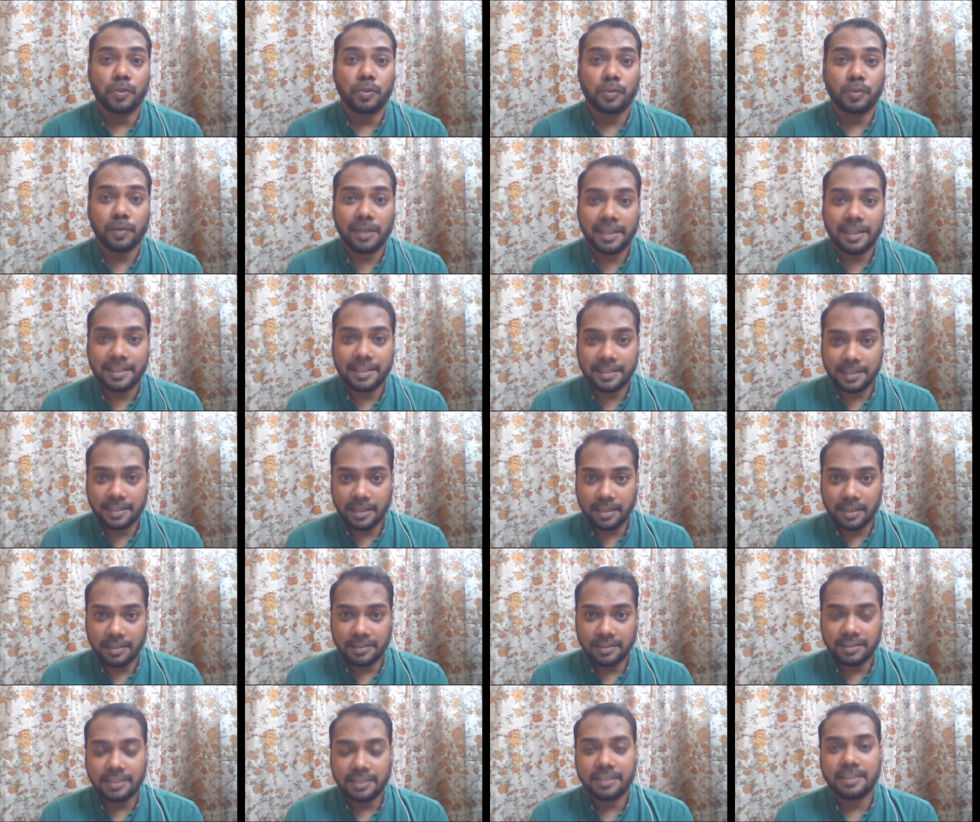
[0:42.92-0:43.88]
so let's
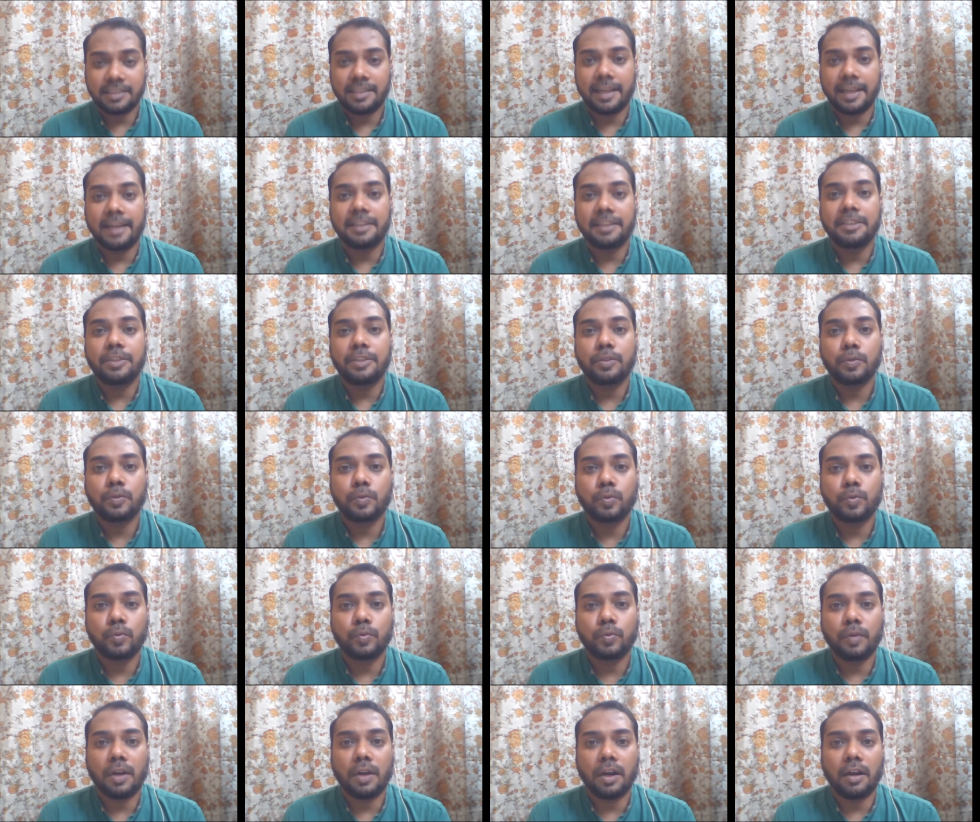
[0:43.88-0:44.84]
just get
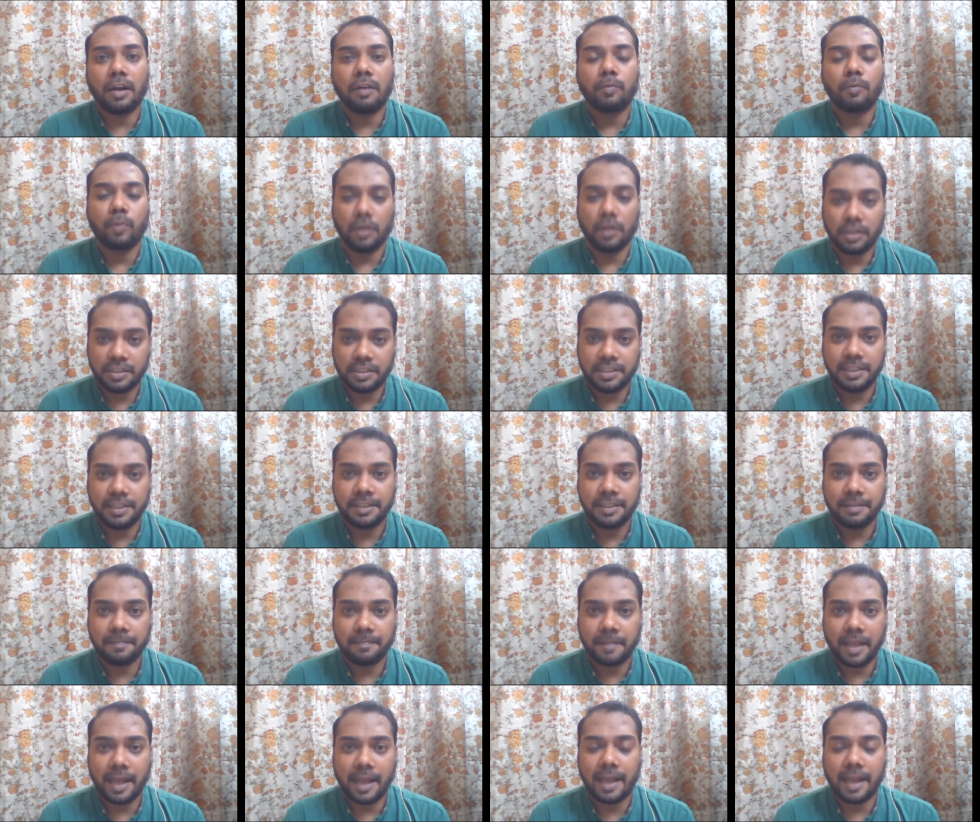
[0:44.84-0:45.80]
into our worksheet
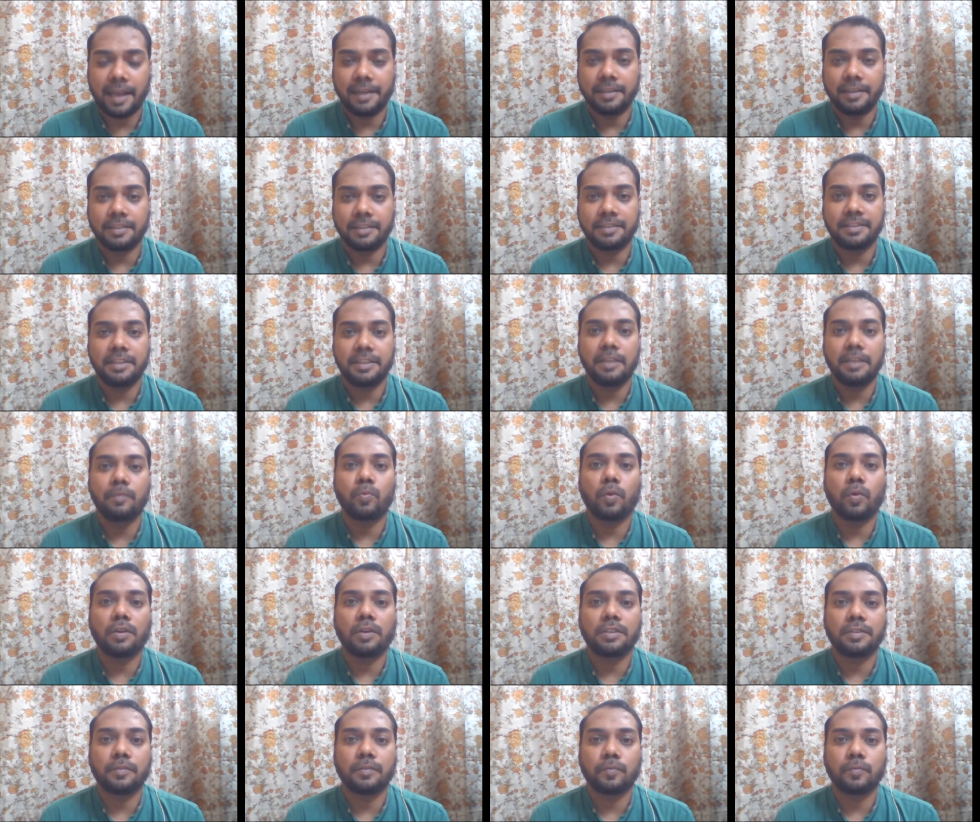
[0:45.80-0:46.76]
and uh, see
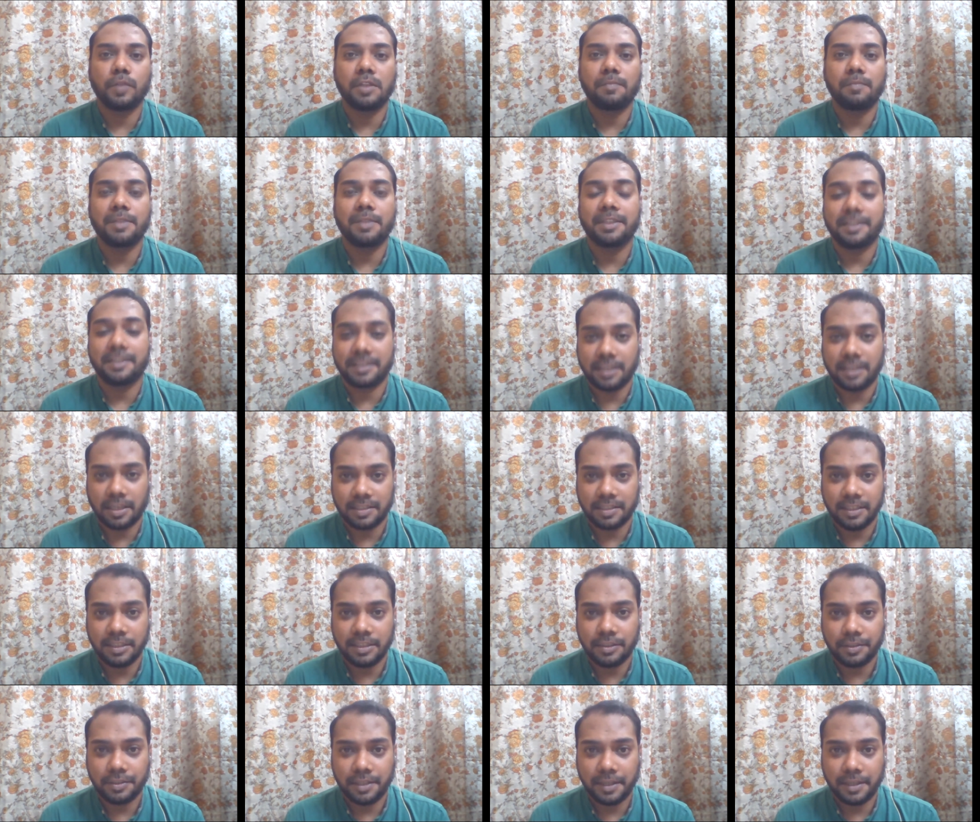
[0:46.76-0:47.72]
what we'll be
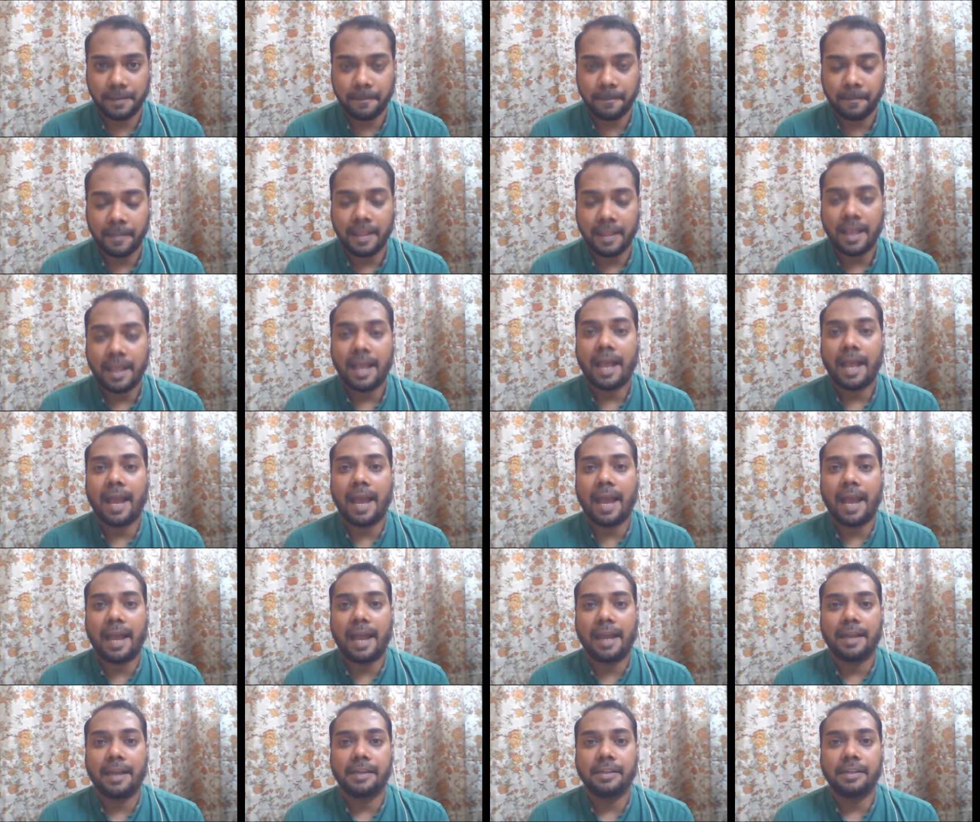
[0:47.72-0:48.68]
discussing today
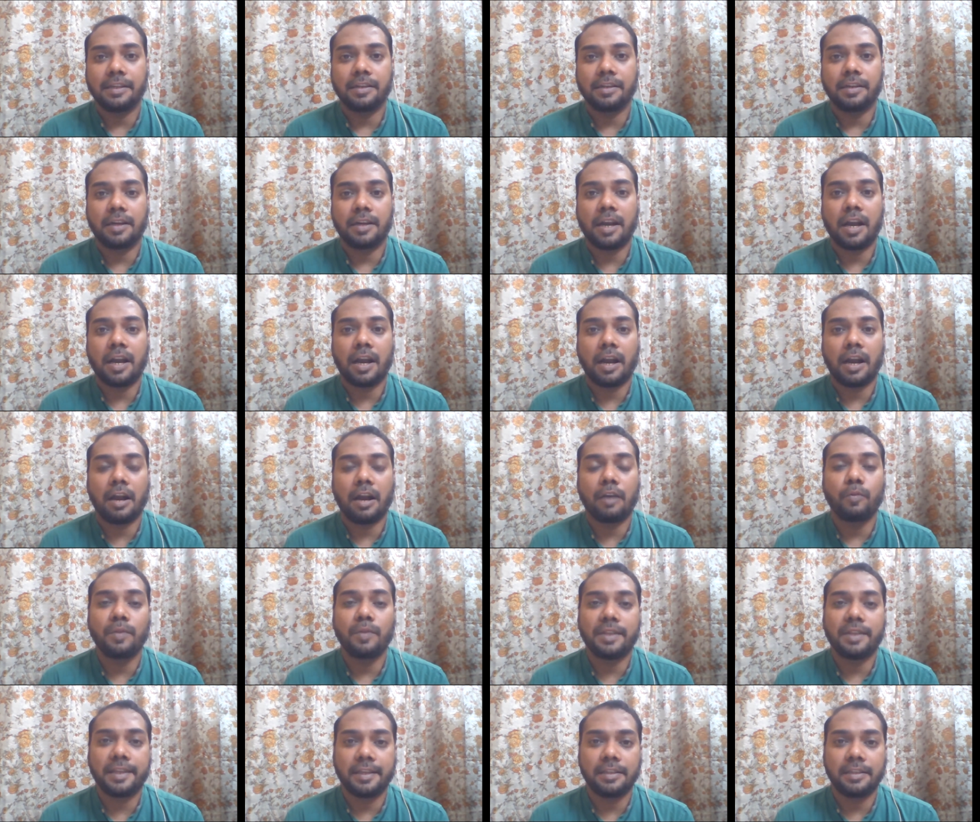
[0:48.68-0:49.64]
and uh, how
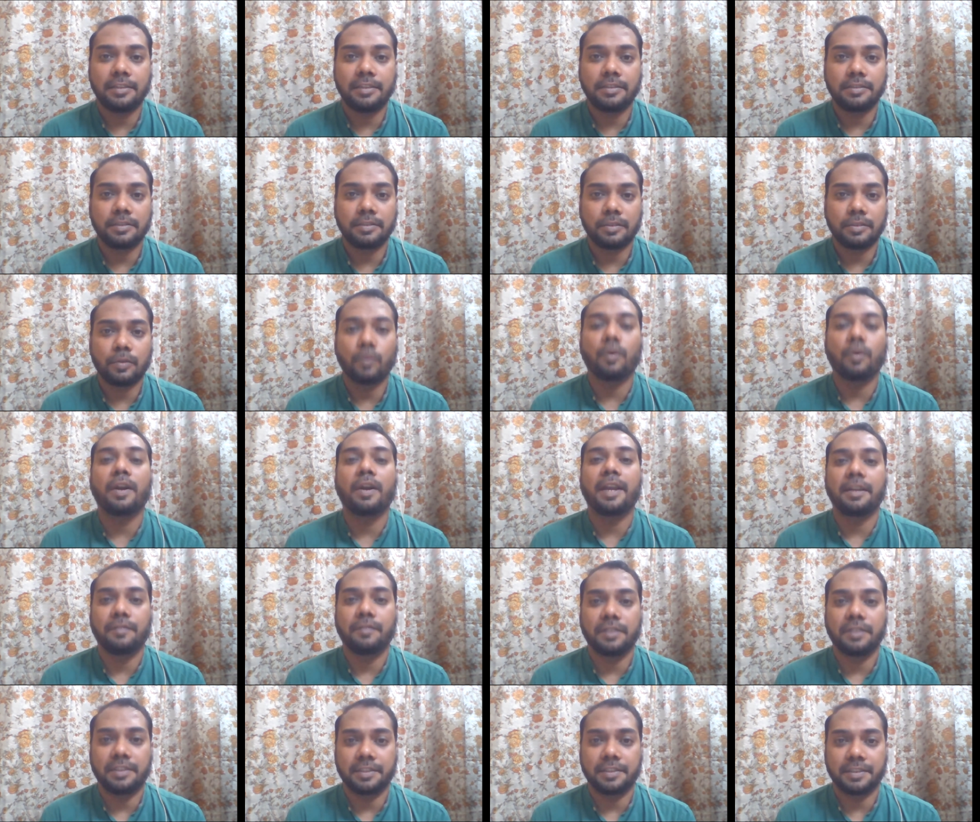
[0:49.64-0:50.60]
we can go
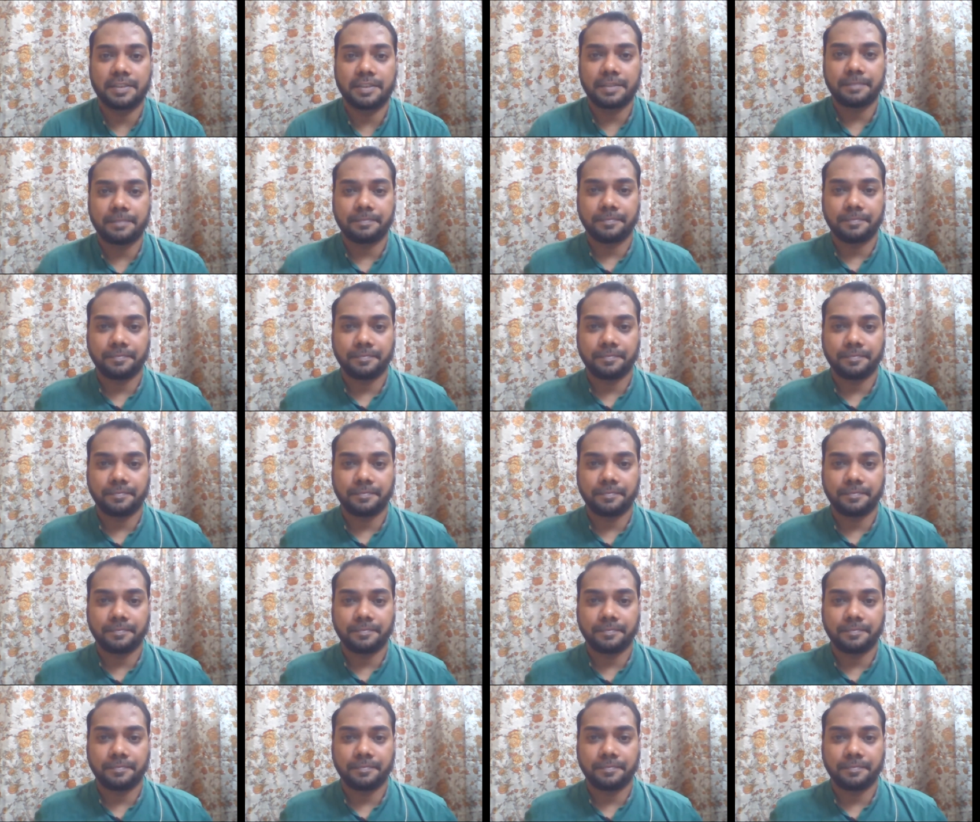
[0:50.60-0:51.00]
ahead with this